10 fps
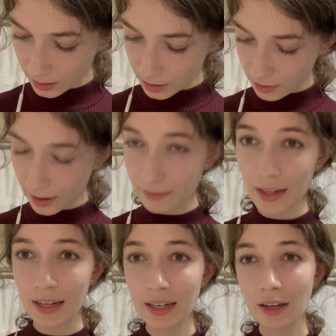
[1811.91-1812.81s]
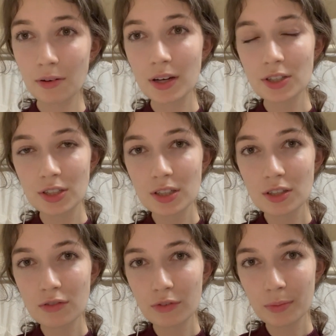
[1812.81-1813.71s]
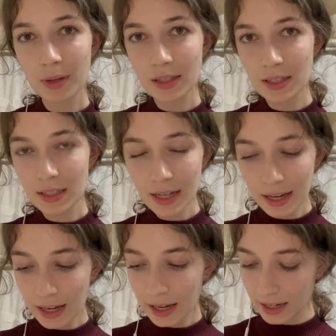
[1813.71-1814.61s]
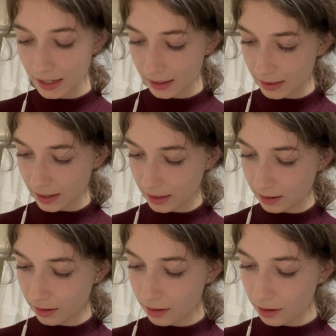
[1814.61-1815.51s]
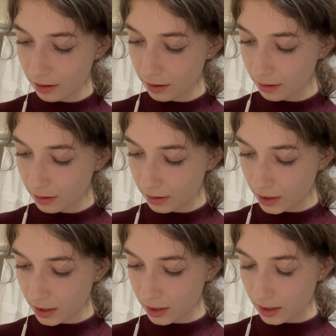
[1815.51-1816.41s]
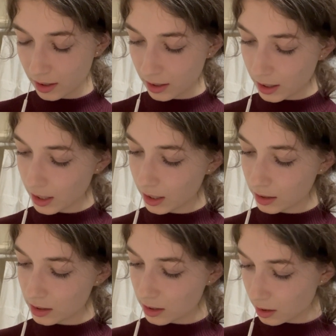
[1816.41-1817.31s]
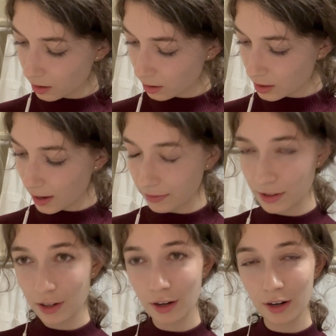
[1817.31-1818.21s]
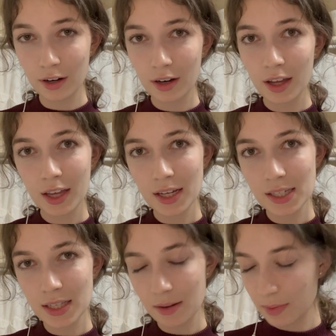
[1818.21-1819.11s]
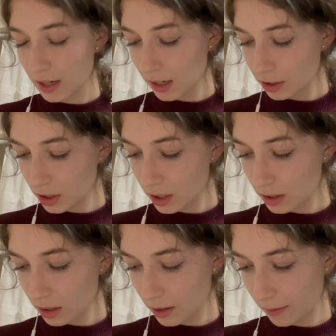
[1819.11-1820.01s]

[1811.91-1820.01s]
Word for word: Do you have any questions for me today? Anything at all? Any concerns after your examination?